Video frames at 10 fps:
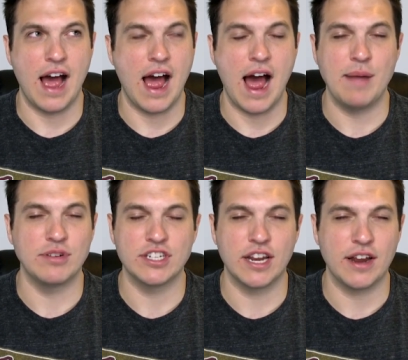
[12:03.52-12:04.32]

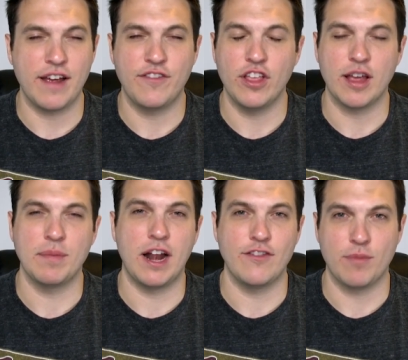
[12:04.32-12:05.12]
I'm just like, I feel like
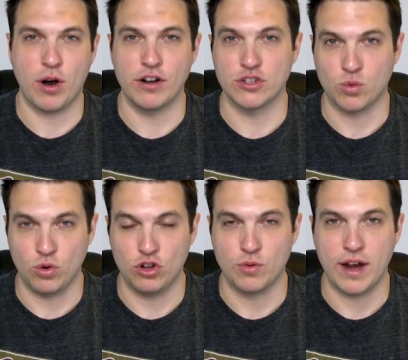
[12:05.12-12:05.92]
I'm not even part of this
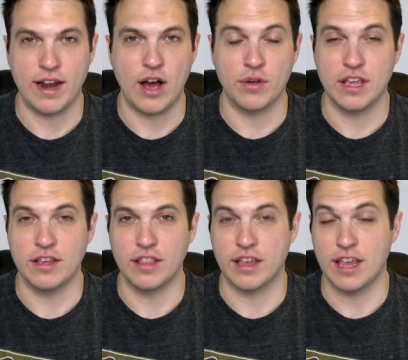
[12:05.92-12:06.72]
world right now,
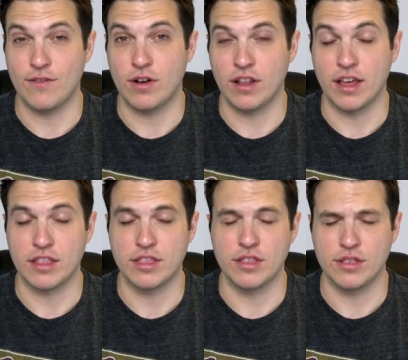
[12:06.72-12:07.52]
like given
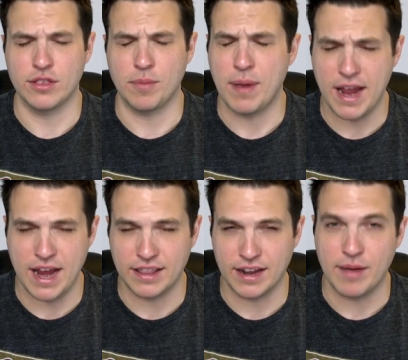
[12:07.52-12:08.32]
like the
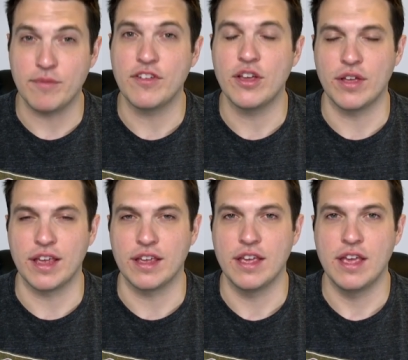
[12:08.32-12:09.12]
pain that I'm
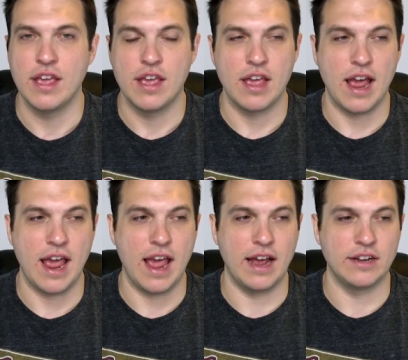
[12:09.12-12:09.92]
feeling
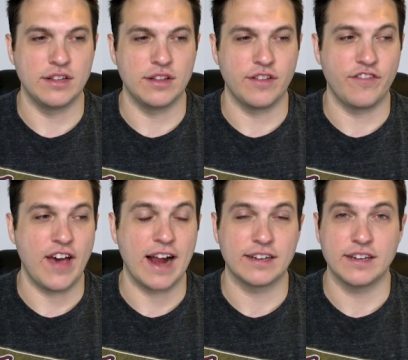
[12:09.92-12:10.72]
and the
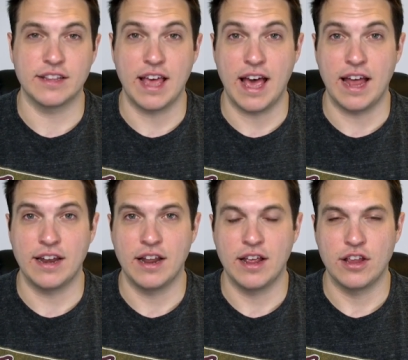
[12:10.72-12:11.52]
fact
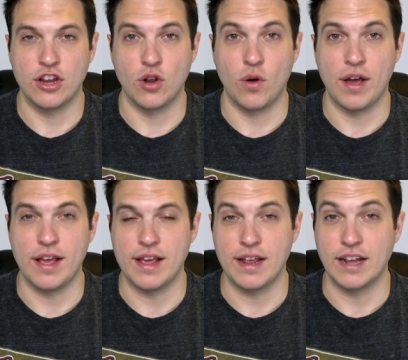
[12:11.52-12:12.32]
that, you know,
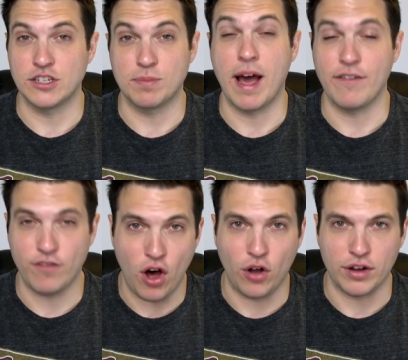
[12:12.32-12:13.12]
it's my
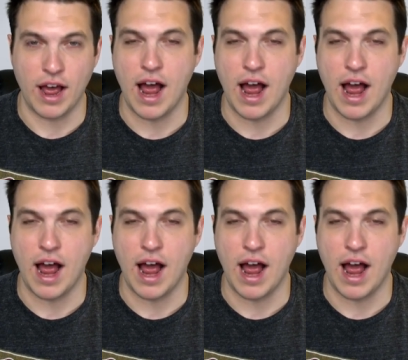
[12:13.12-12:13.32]
fault.